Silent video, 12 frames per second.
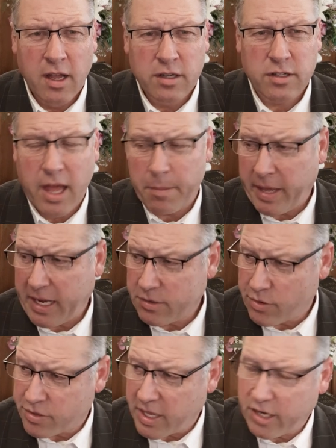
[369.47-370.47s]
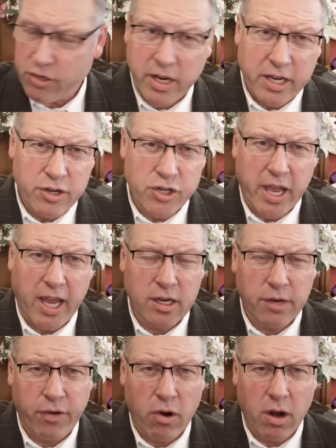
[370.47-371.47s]
So that means there's things you need to change.
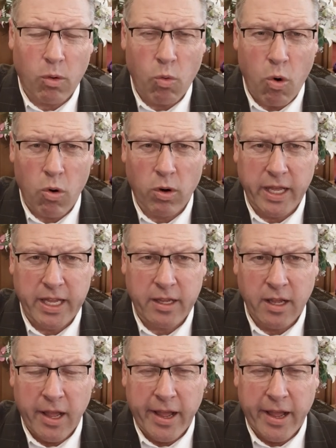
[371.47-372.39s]
If you're in a worldly